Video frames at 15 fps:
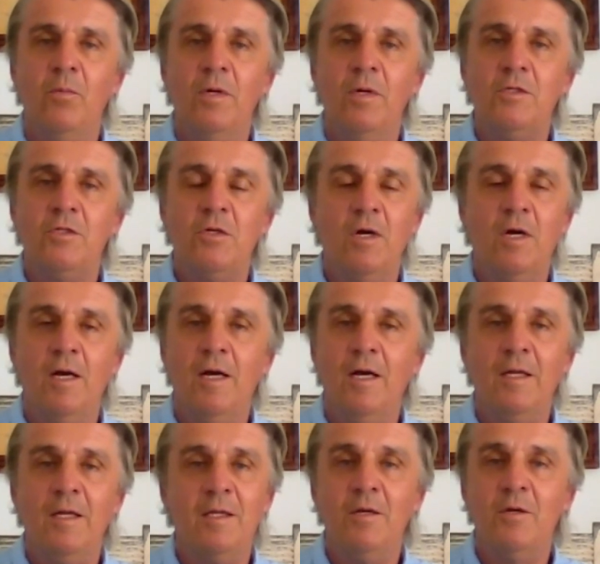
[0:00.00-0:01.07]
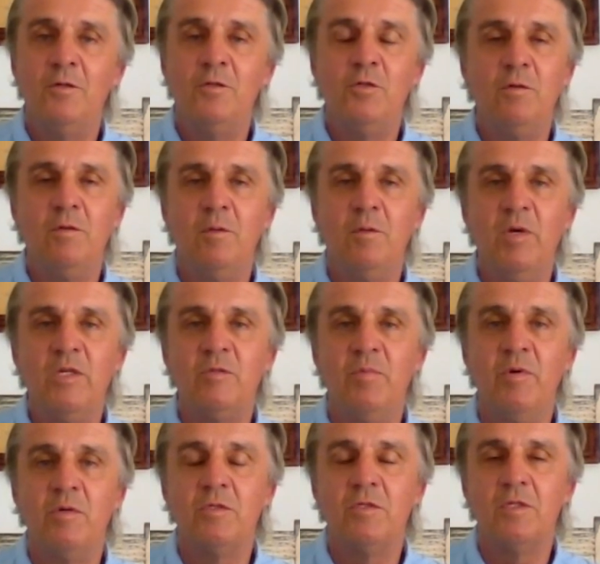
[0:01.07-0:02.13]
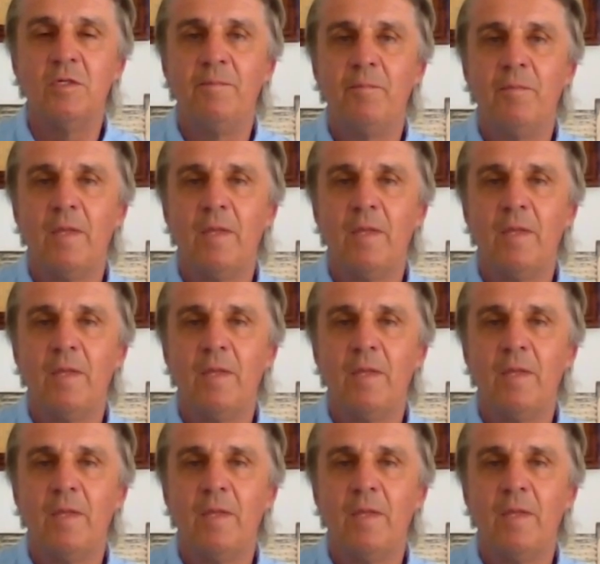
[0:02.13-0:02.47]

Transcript: which are, I think are two of the best books